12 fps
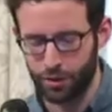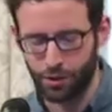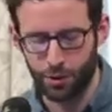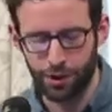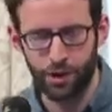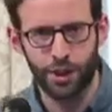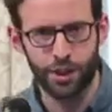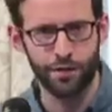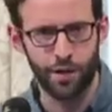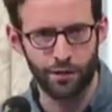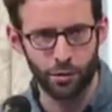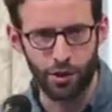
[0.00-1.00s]
toward the election
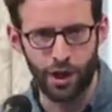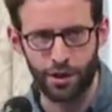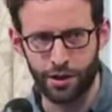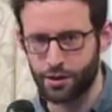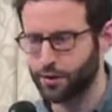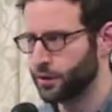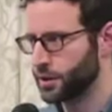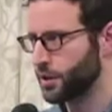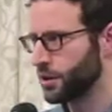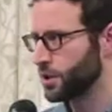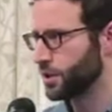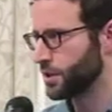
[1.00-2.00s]
of Evo Morales, the first
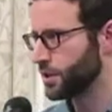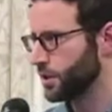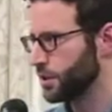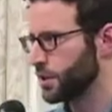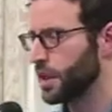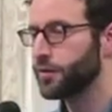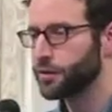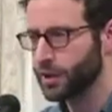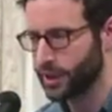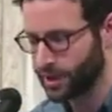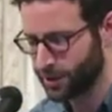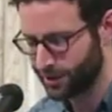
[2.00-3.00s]
indigenous leader ever
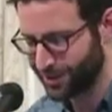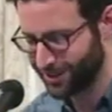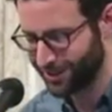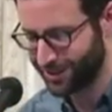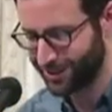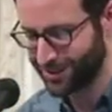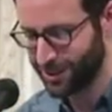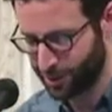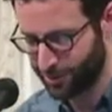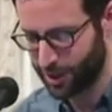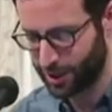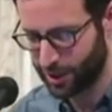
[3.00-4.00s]
elected in
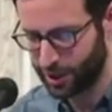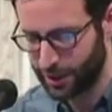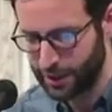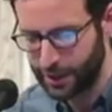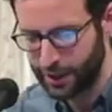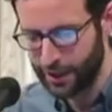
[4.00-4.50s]
South America.